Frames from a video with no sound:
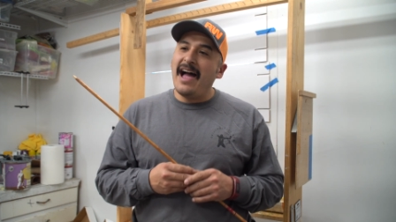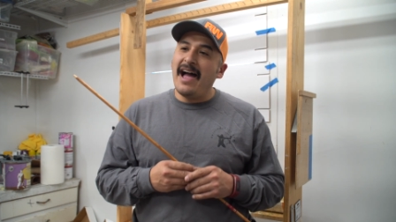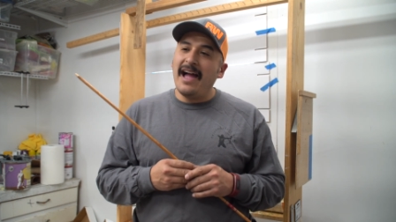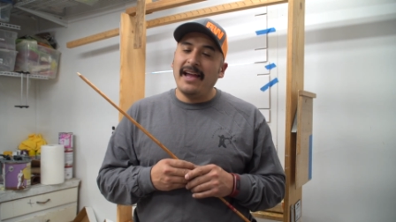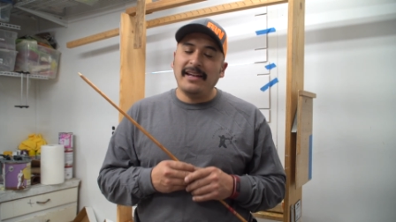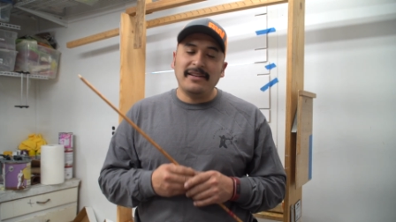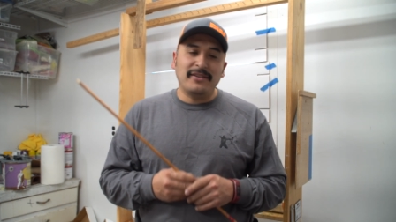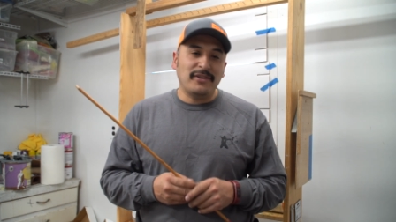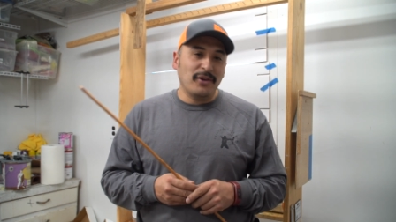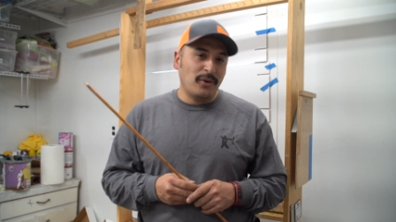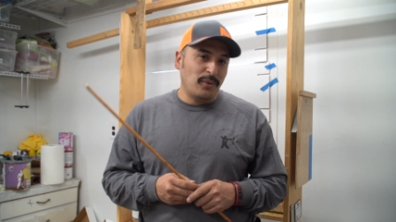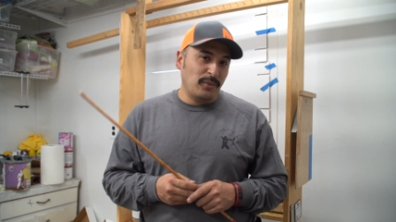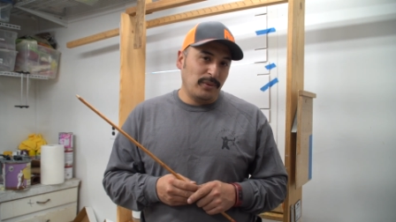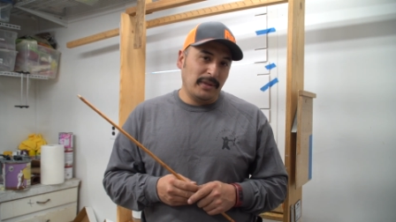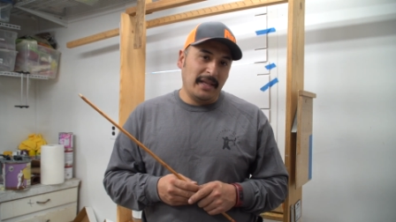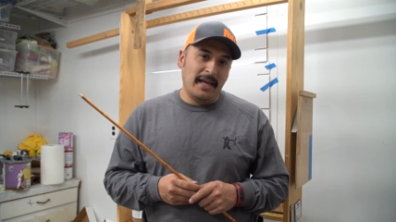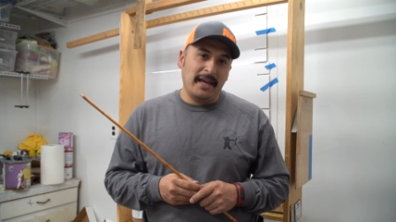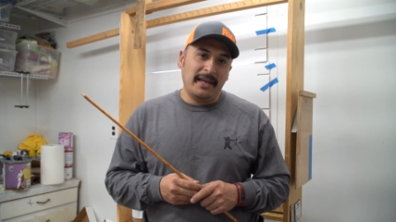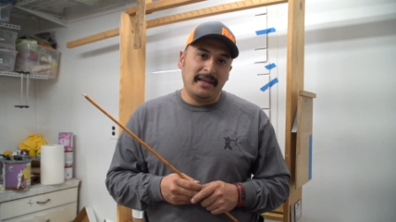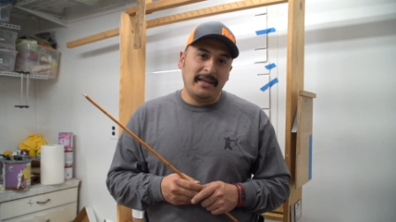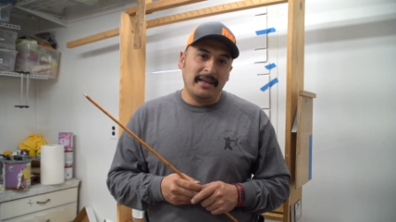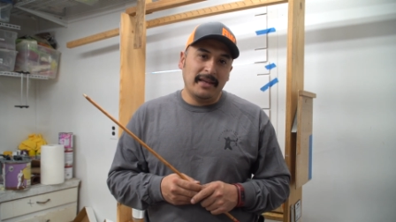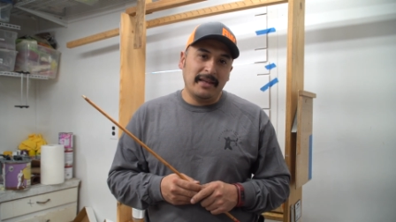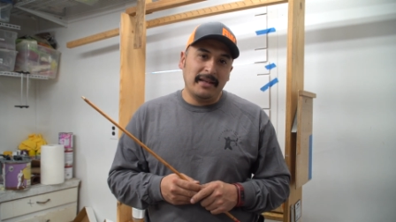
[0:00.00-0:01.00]
I don't
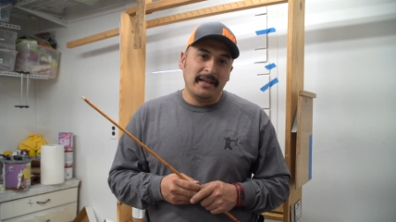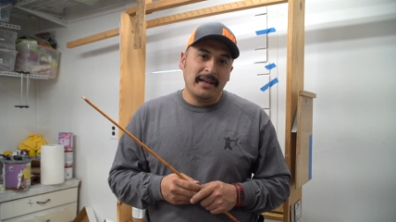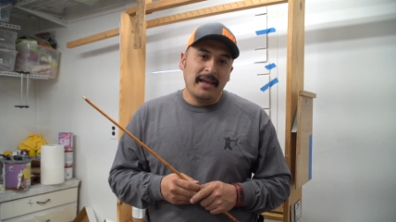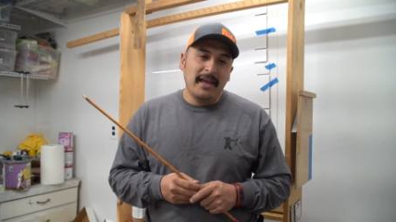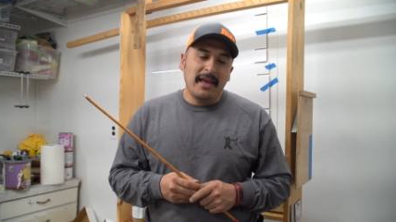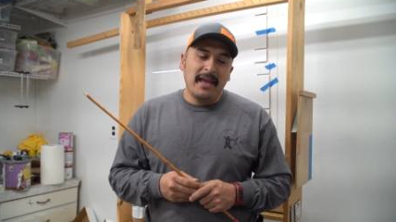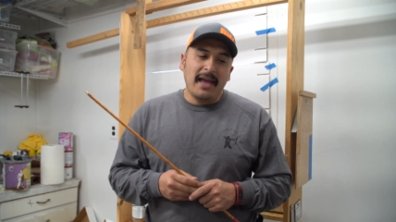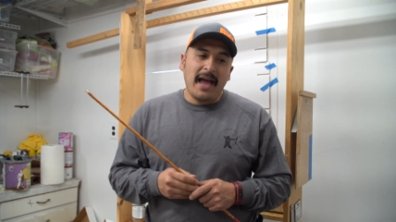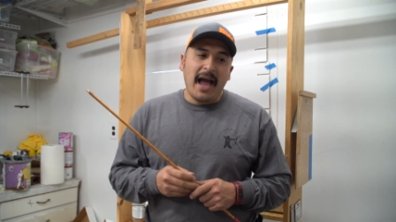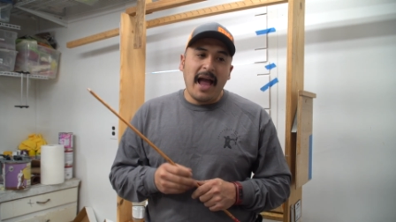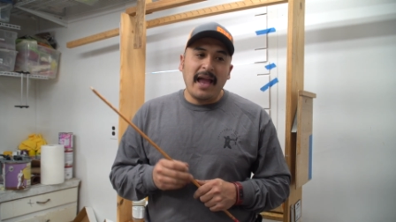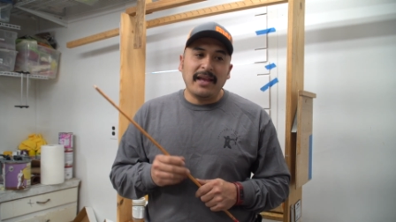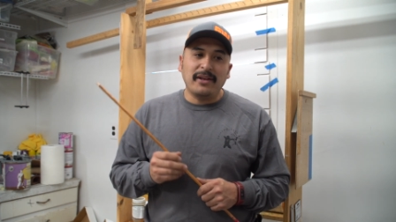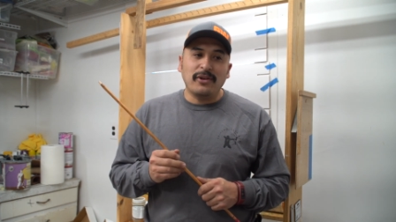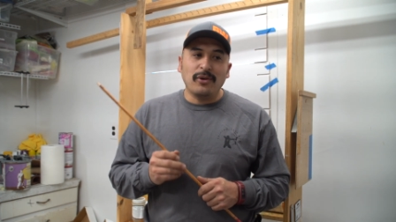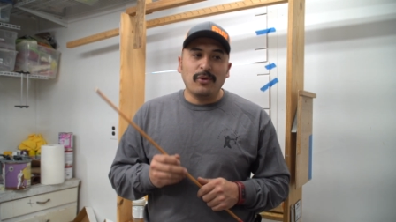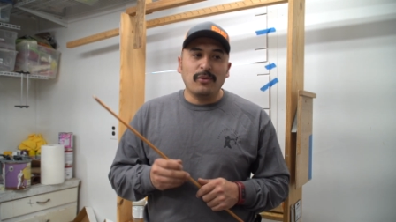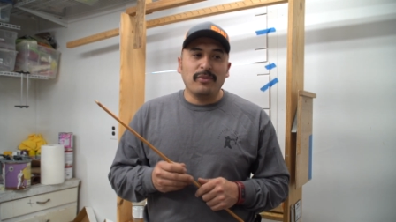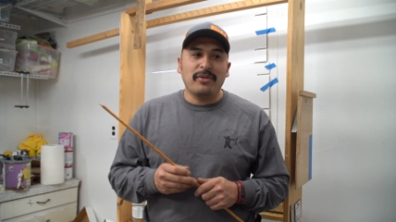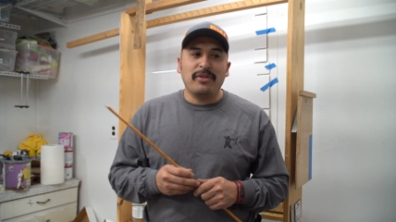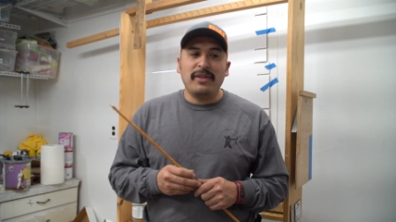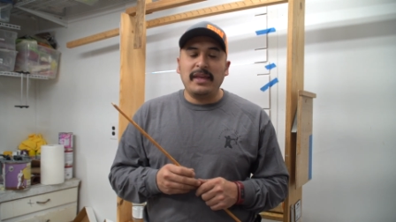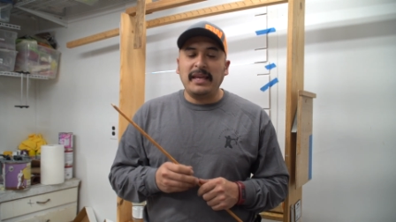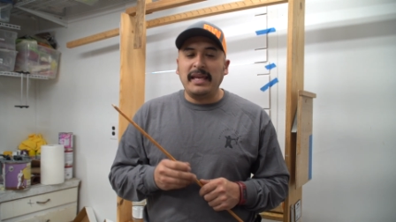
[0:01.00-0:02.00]
like it. I
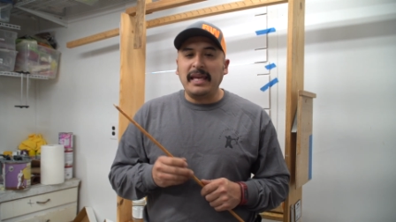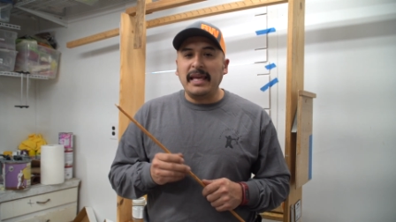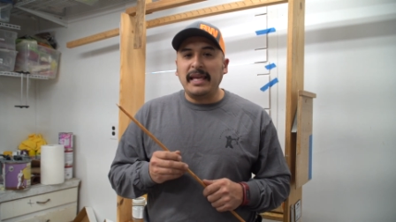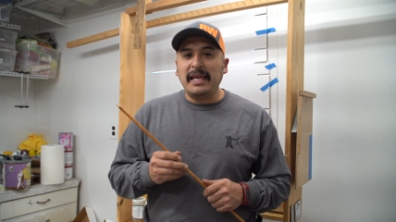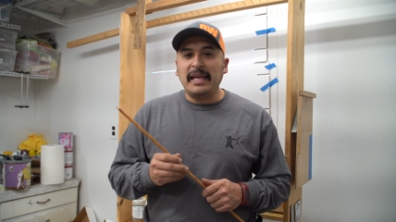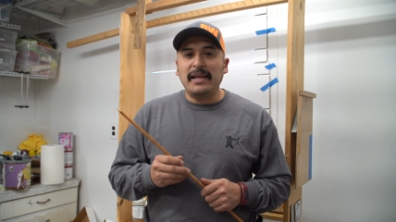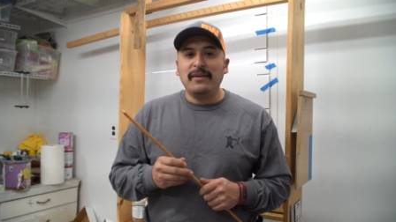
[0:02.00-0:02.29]
don't think it